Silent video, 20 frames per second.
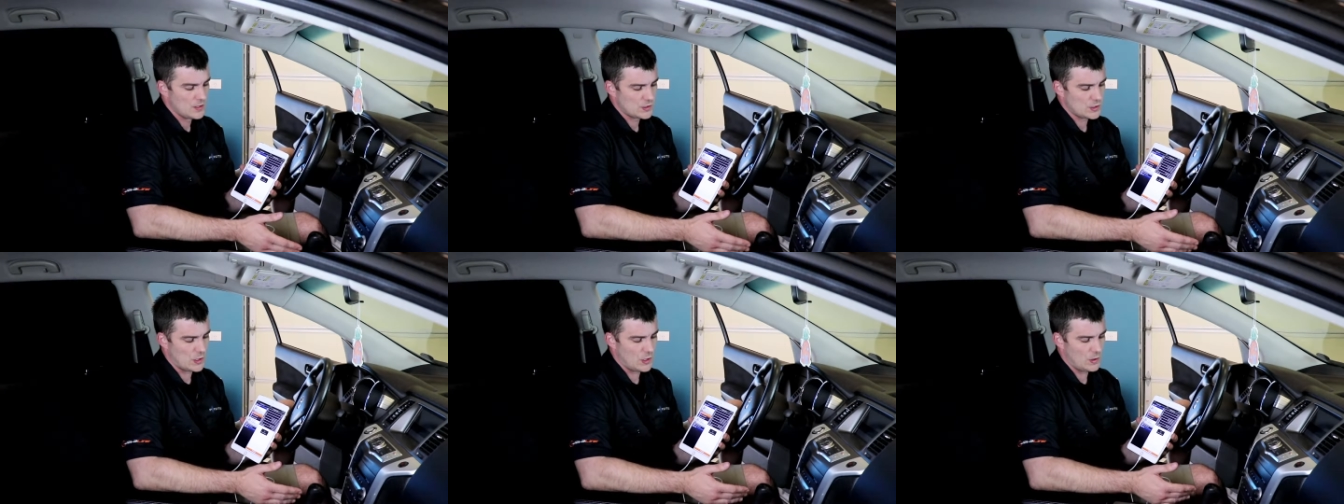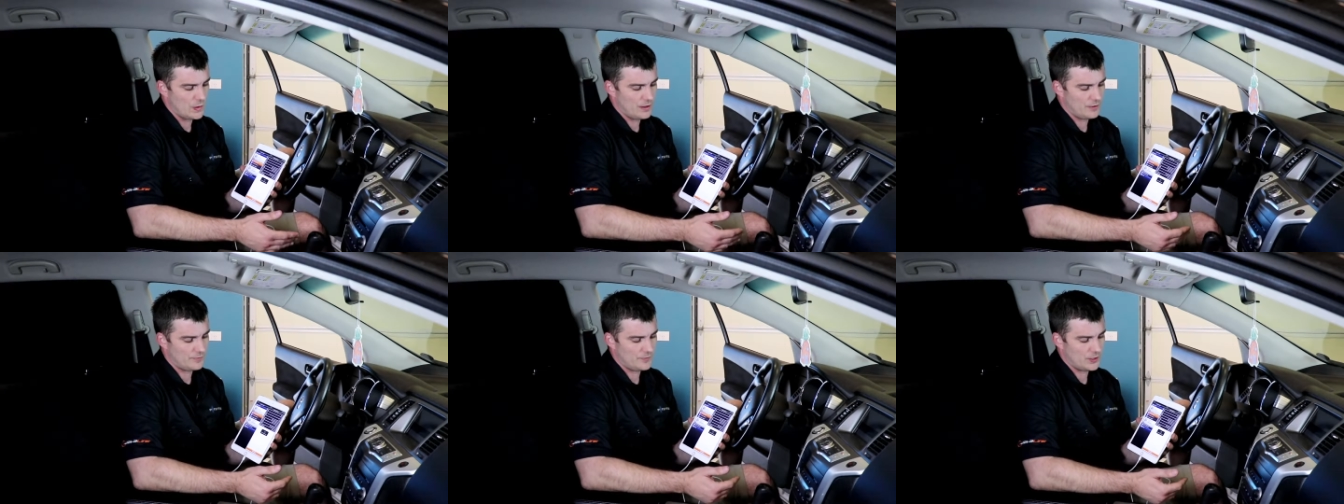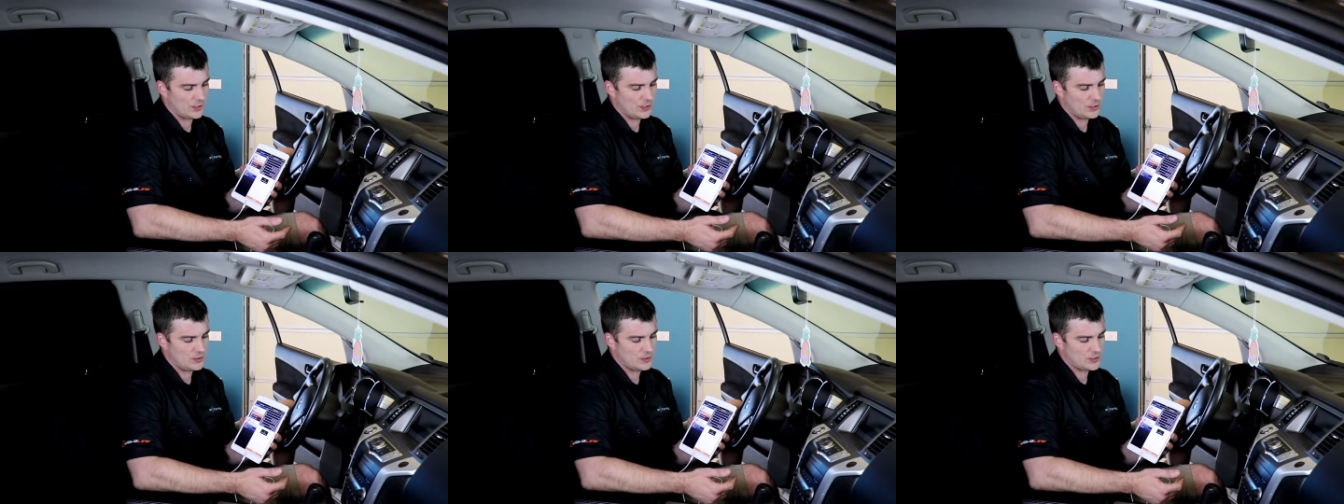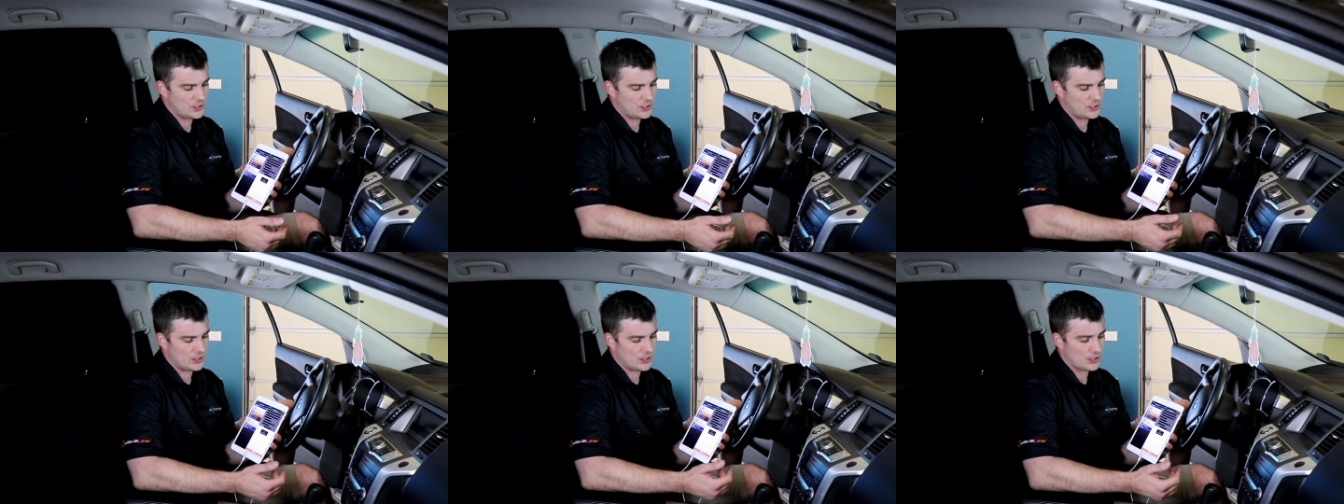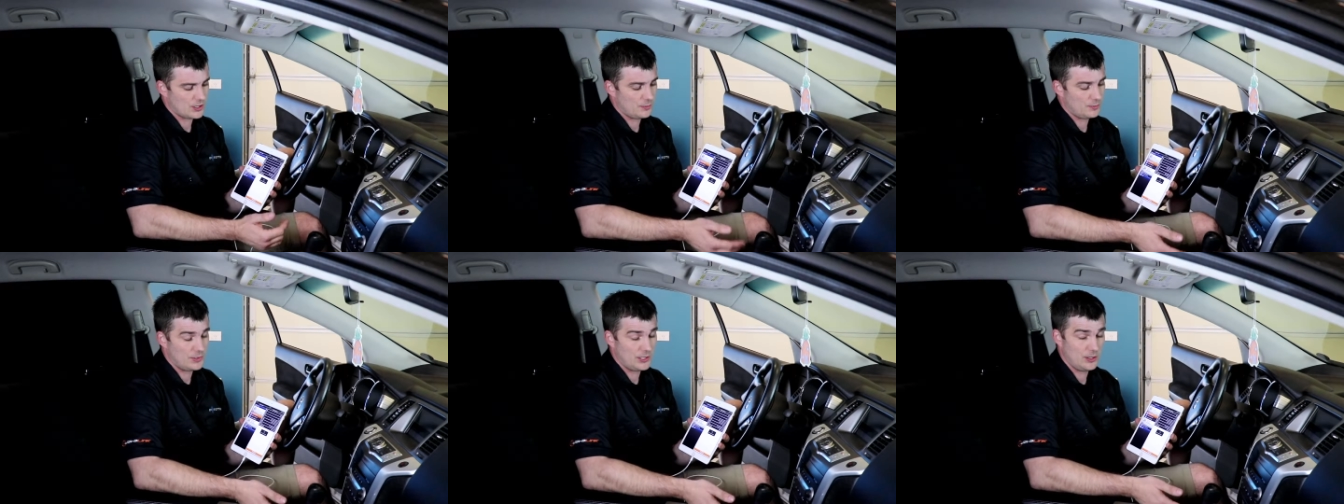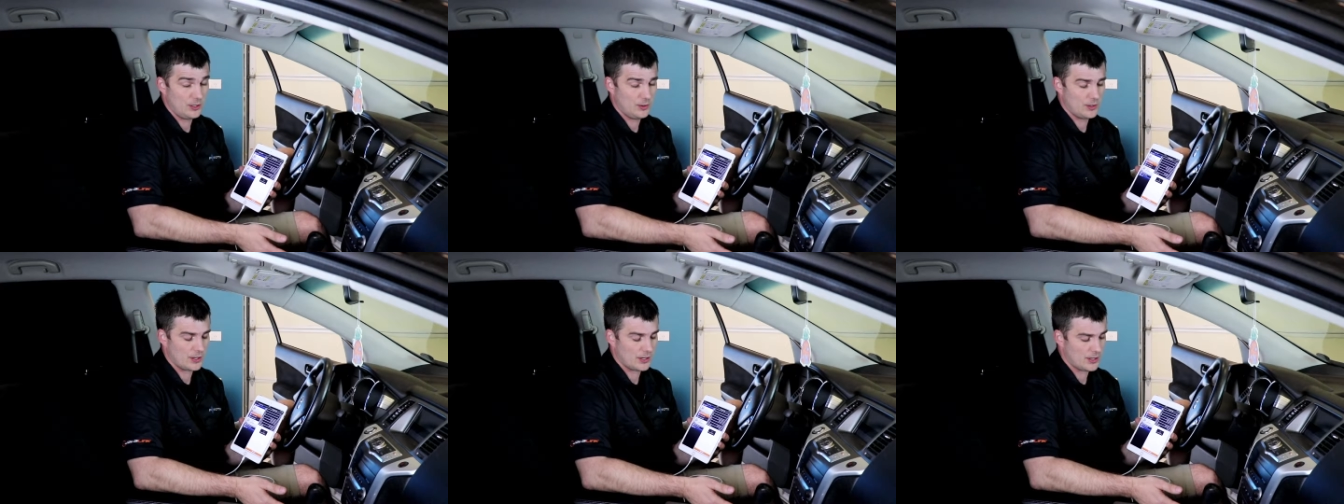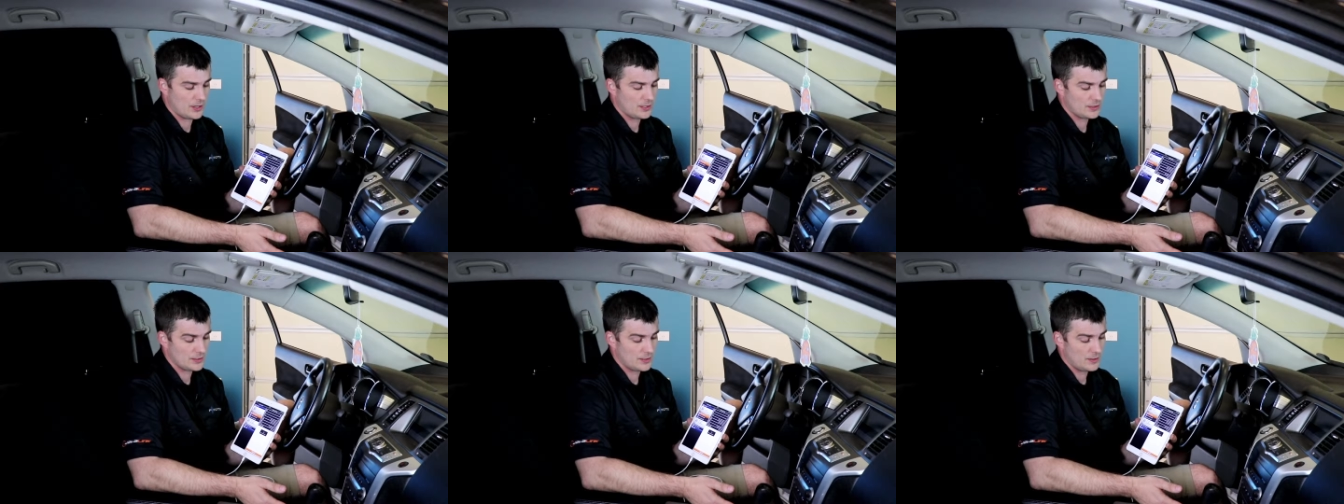So if you're using your
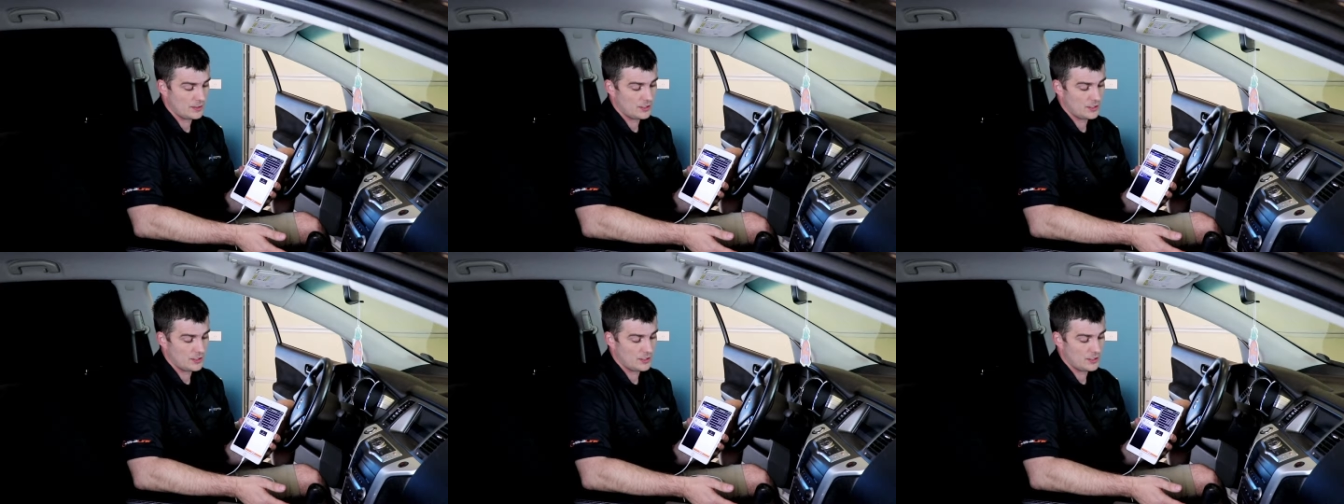computer,